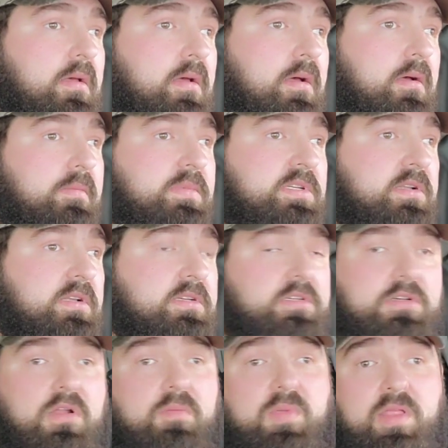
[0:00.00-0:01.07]
So this is
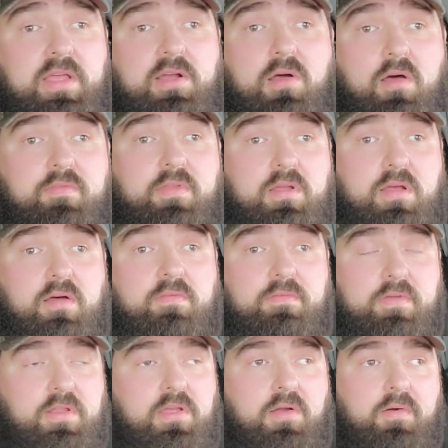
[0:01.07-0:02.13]
going to be like off-the-cuff
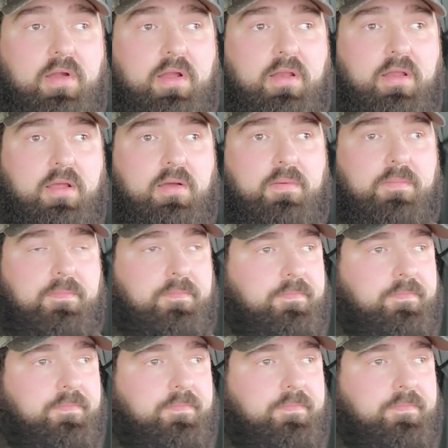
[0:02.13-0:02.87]
video right now.